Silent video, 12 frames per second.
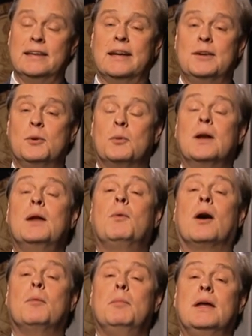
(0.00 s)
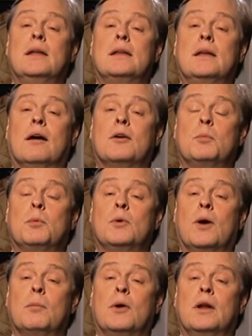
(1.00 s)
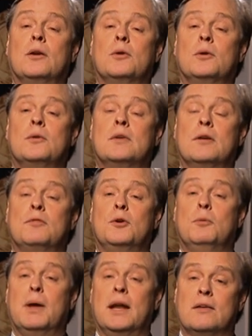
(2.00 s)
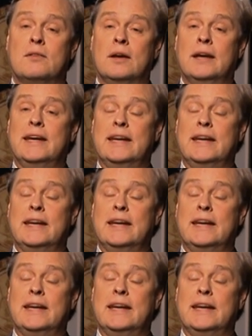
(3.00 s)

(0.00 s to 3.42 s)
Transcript: then you really want to meet the entrepreneur I'm going to introduce in a few minutes.